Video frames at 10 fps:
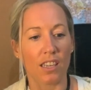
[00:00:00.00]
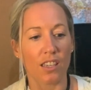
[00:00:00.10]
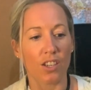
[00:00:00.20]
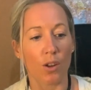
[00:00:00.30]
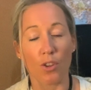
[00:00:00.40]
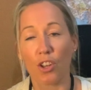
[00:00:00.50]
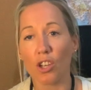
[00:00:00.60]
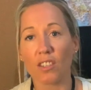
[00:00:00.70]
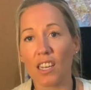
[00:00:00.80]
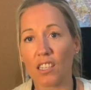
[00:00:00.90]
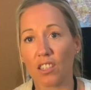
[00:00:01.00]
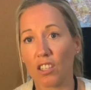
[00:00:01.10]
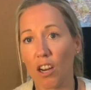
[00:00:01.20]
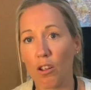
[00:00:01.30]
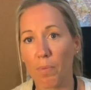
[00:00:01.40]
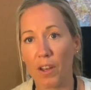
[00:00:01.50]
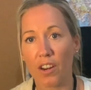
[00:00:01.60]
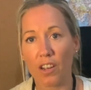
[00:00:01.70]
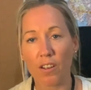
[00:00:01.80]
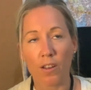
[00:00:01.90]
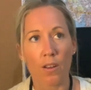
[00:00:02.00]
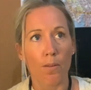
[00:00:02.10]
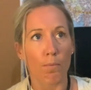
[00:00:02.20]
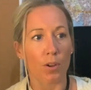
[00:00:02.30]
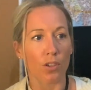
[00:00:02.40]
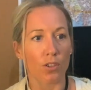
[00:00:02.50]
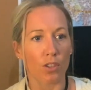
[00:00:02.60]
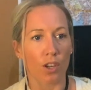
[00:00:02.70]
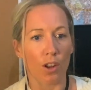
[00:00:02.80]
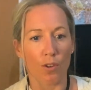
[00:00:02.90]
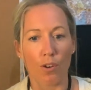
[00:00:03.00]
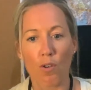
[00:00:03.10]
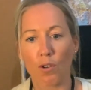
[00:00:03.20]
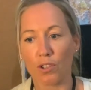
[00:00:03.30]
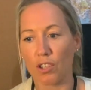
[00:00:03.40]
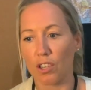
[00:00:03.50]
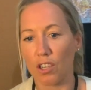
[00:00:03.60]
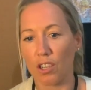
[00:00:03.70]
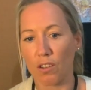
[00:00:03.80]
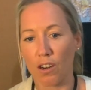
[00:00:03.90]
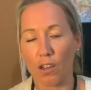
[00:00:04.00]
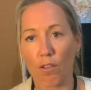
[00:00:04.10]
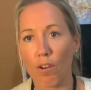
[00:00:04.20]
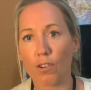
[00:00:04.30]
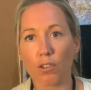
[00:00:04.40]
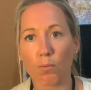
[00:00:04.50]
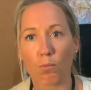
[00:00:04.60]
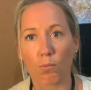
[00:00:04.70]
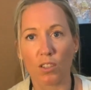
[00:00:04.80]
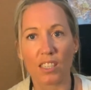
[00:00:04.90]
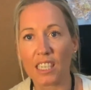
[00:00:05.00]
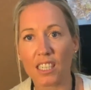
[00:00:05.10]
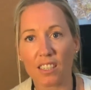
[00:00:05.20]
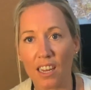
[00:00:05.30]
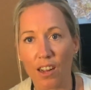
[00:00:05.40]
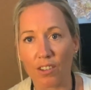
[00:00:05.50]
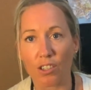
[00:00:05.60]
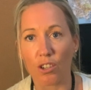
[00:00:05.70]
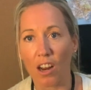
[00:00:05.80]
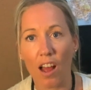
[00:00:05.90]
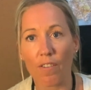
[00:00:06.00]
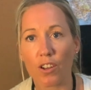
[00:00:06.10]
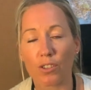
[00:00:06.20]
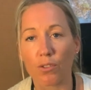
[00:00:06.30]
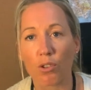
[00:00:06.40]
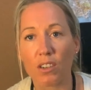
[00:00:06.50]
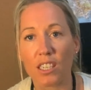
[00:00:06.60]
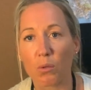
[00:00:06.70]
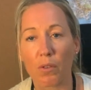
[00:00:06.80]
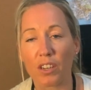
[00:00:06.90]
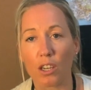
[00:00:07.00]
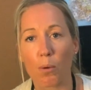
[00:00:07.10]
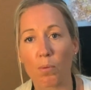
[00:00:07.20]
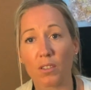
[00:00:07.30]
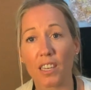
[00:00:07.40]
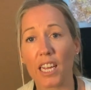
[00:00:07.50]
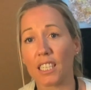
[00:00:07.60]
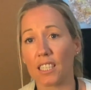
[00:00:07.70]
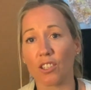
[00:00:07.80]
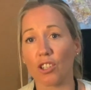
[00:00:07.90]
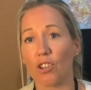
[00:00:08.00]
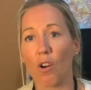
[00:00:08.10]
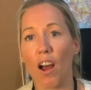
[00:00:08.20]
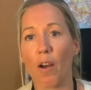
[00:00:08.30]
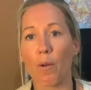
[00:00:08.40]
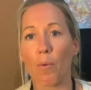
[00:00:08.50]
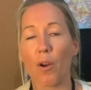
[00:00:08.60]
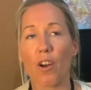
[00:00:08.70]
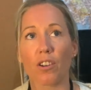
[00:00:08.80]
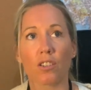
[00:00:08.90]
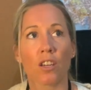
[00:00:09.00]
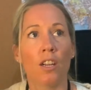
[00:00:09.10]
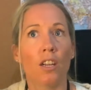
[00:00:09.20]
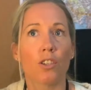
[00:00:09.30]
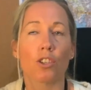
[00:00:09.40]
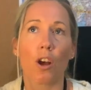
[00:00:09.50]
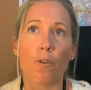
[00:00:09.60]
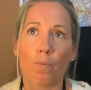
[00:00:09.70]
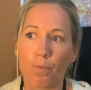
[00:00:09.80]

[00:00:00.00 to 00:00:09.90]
you could say it's a slow burner, but you're not just going to kind of throw some seeds down and you're going to have loads of trees within a couple of days. That's just not how it works. So